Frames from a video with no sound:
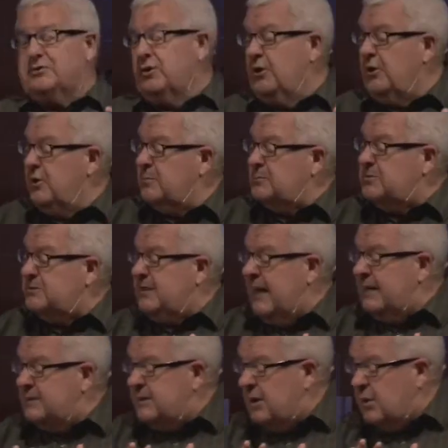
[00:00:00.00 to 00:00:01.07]
terms
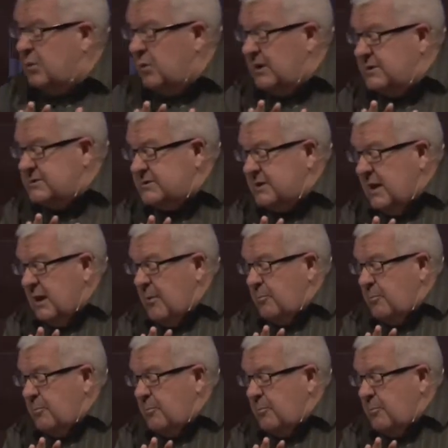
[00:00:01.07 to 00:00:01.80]
that there was